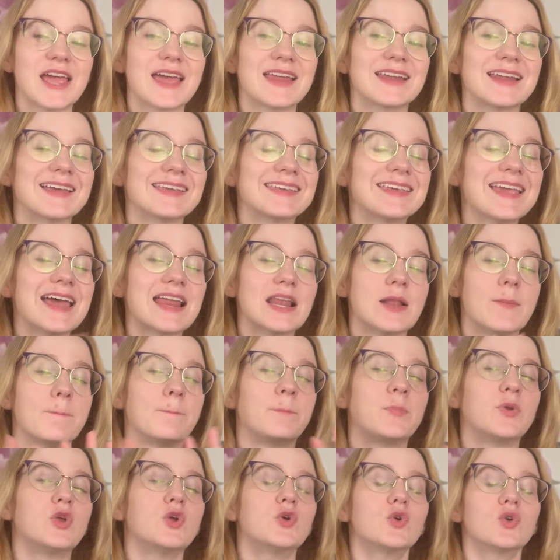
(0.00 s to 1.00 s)
and again,
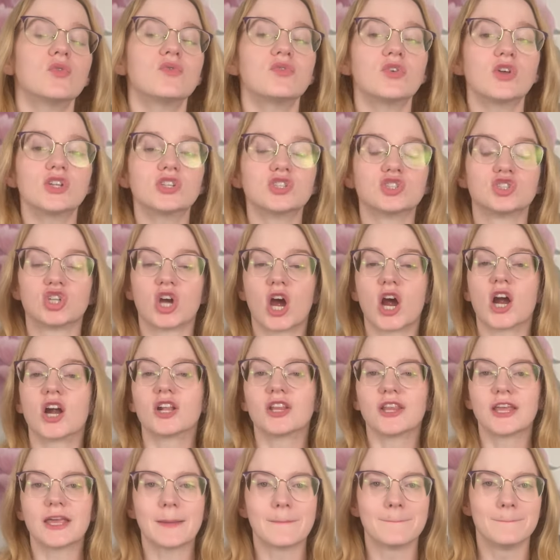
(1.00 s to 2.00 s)
beautiful,
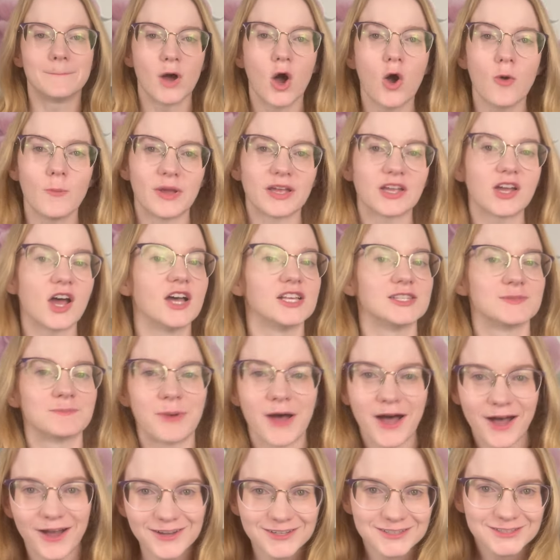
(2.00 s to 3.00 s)
darling moment because
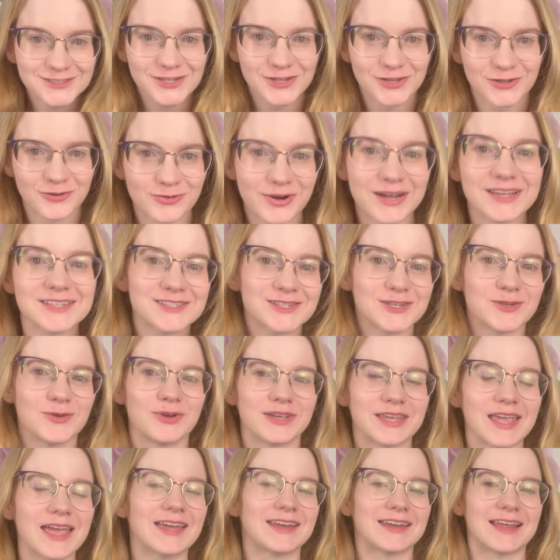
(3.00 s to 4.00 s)
Puck to the rescue
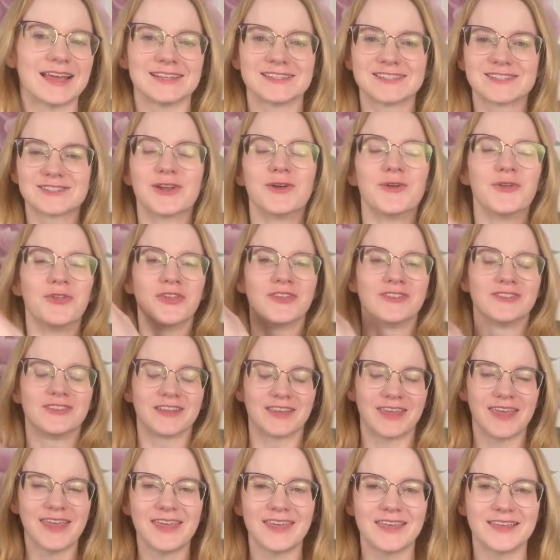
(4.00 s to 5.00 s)
again has stolen the
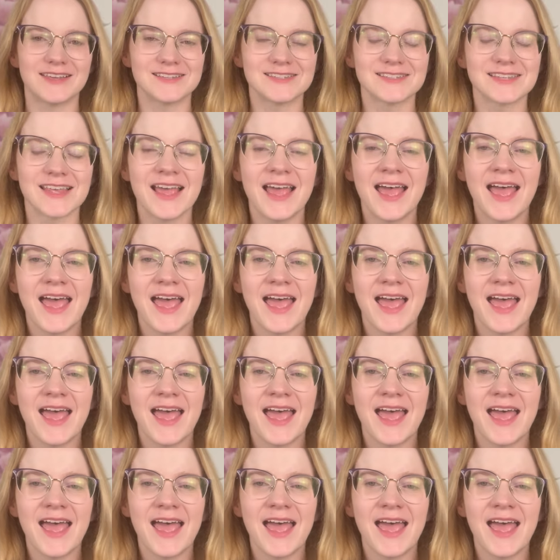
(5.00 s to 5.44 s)
keys